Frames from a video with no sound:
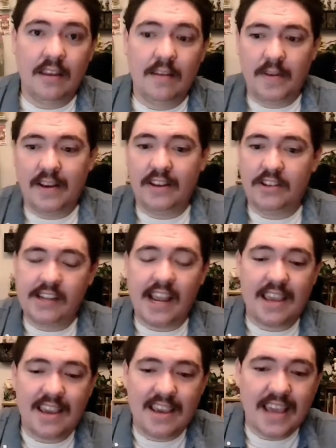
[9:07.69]
because you're
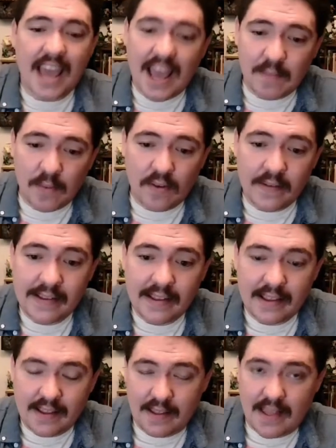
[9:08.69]
taking a gamble
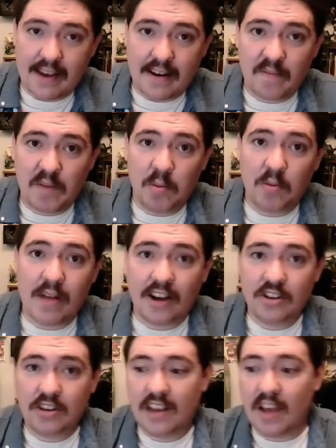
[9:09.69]
that enough people will
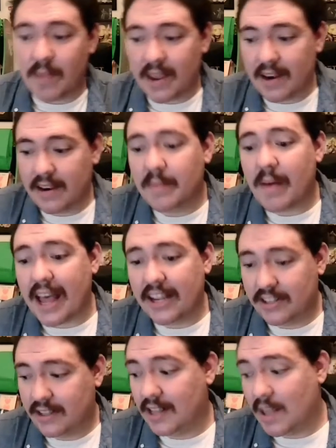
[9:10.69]
actually come in to buy
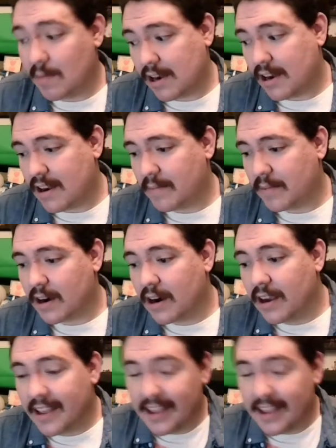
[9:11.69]
just the limited number